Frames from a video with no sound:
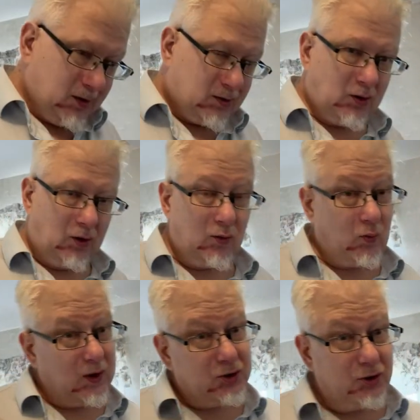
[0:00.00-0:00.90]
So
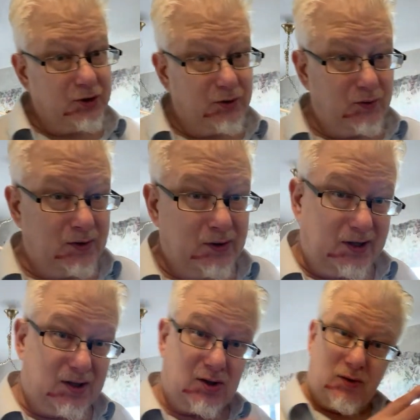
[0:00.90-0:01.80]
what you do
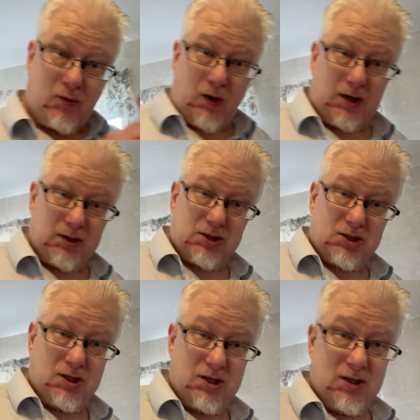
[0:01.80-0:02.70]
is you crunch
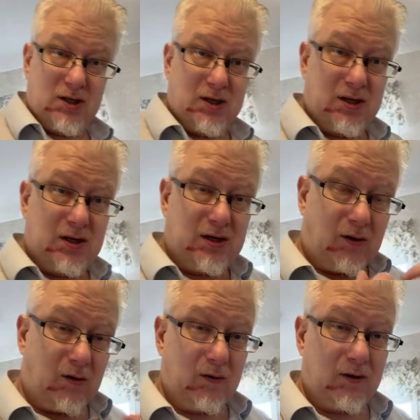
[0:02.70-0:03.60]

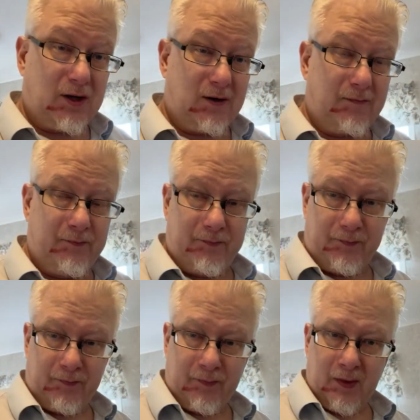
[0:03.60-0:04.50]
all the
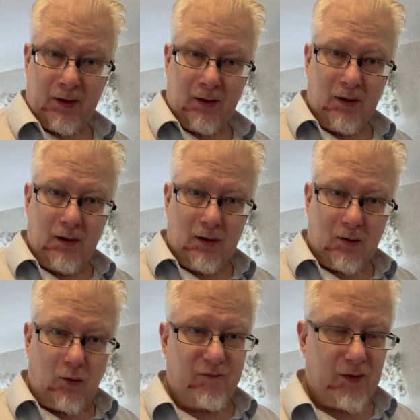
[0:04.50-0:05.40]

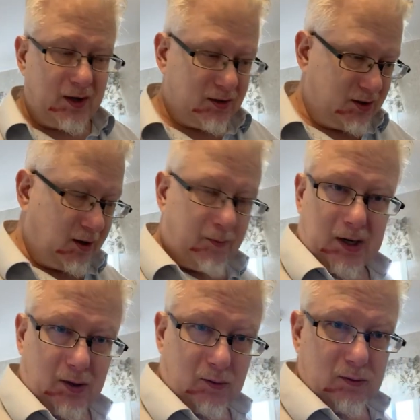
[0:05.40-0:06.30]
cornflakes in a
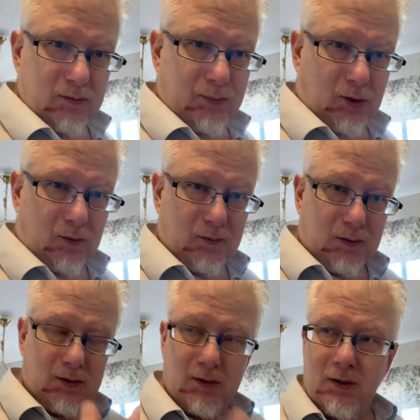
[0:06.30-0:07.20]

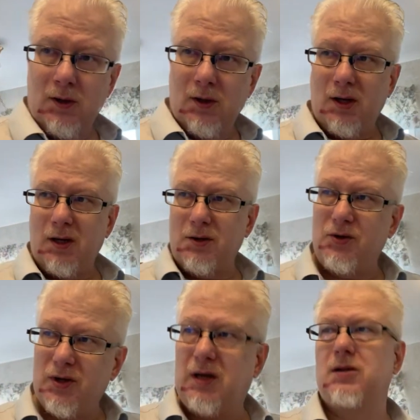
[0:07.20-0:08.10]
bowl, and
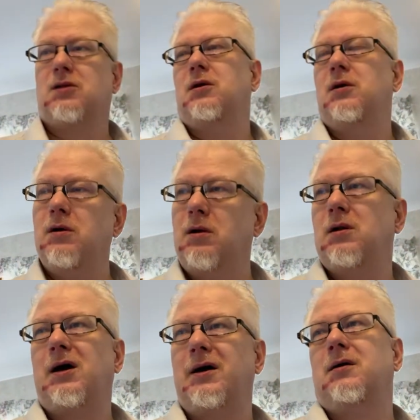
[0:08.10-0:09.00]
you just
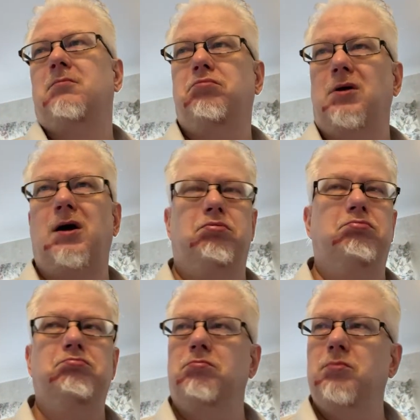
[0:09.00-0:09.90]
like, yeah,
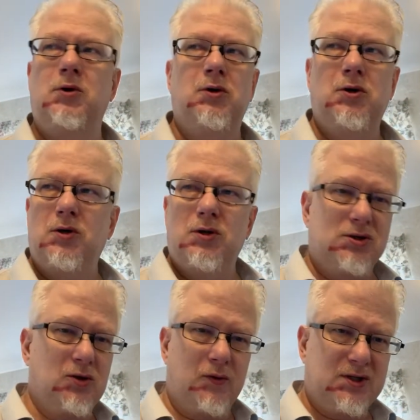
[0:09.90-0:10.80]

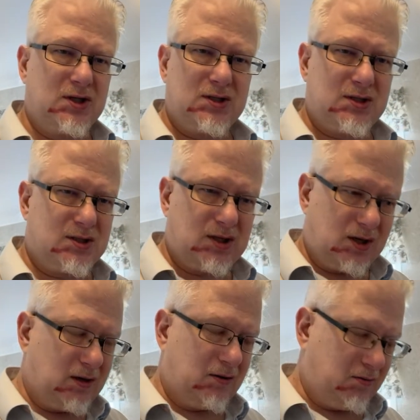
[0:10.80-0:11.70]
so it is
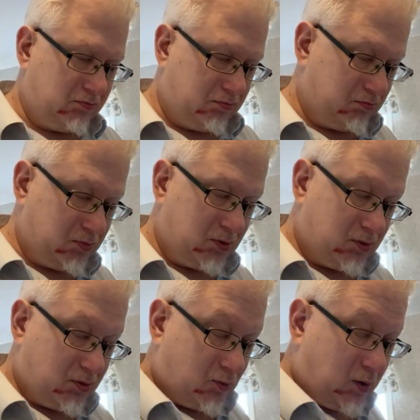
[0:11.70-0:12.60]

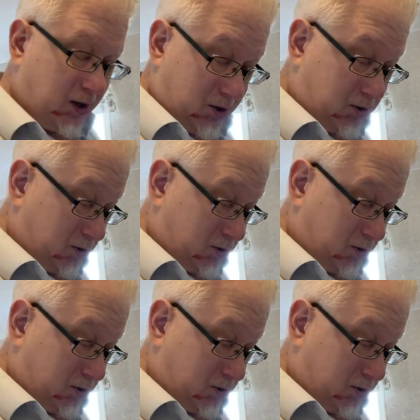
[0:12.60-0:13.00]
quite